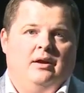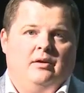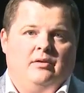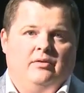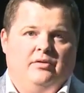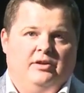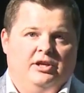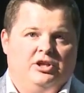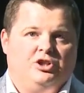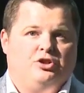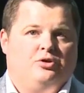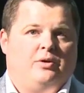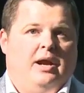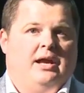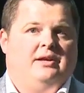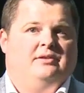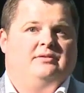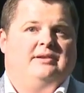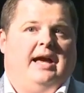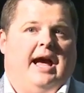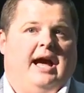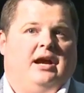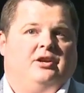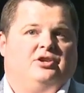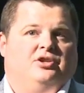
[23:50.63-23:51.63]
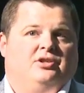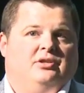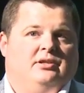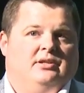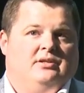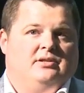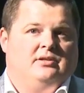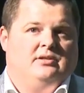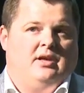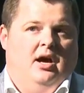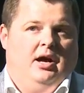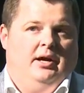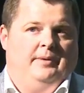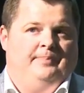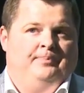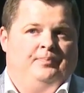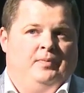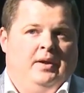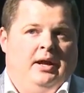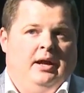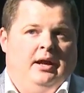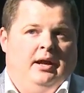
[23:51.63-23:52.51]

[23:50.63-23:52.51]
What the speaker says: This transaction is done,